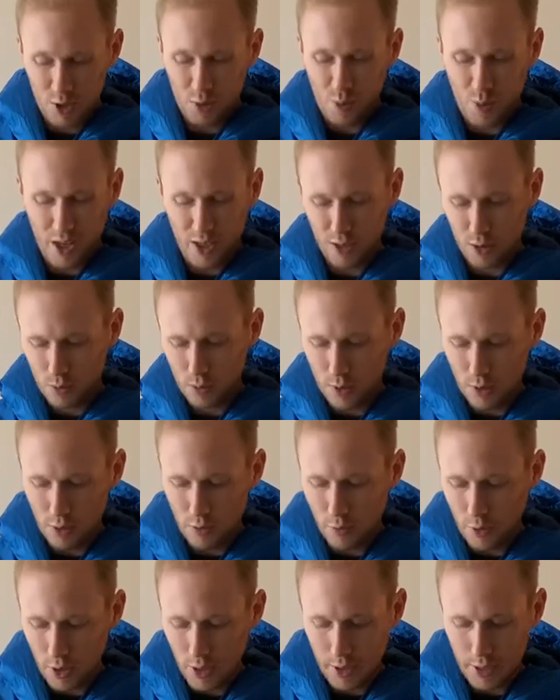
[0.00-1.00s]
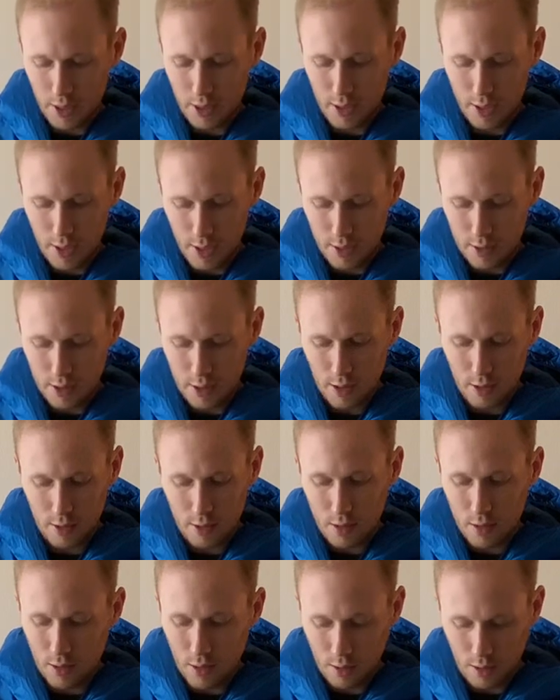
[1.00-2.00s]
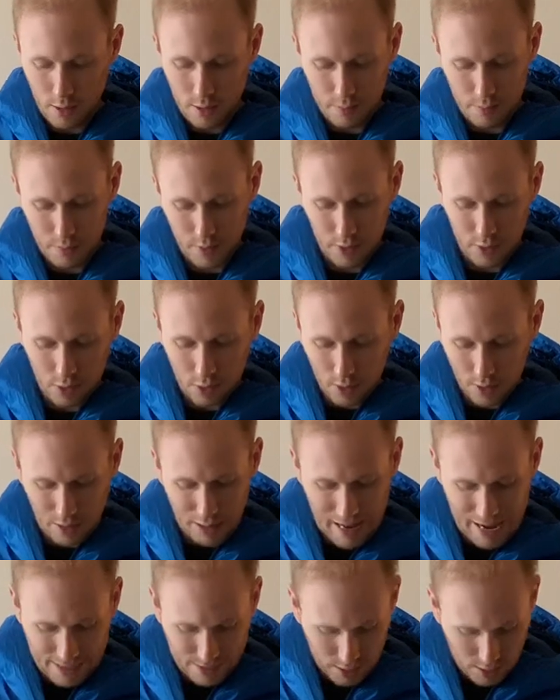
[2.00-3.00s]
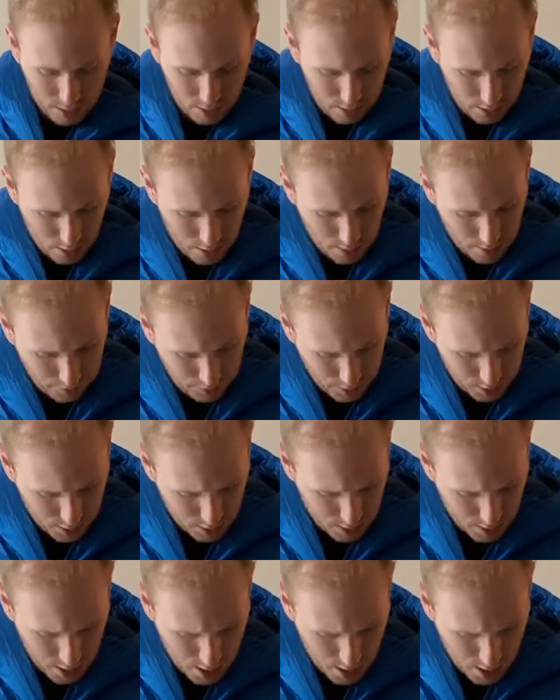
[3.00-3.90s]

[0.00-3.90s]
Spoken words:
but I don't really feel like it needs it. These are elastic cuffs.